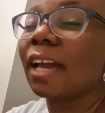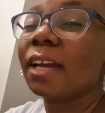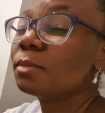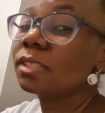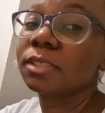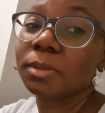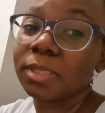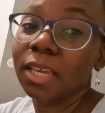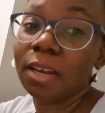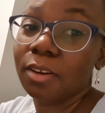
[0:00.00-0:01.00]
I would still
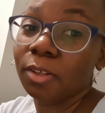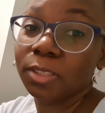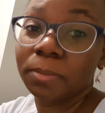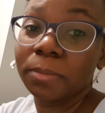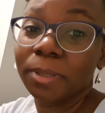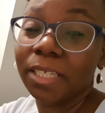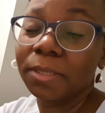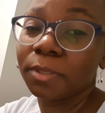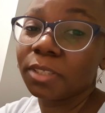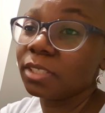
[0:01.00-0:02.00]
say get an Ottoman
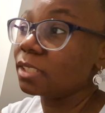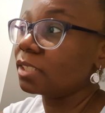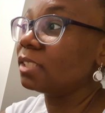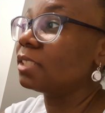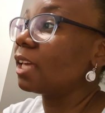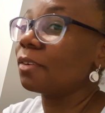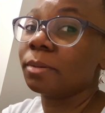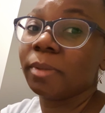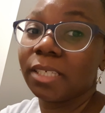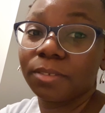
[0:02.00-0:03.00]
bed because they're
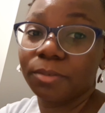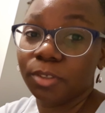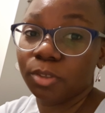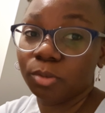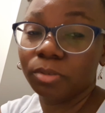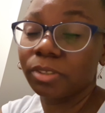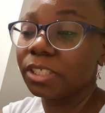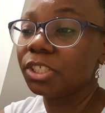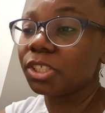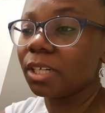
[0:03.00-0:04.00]
amazing for
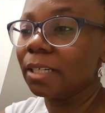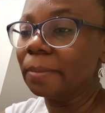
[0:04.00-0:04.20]
storage.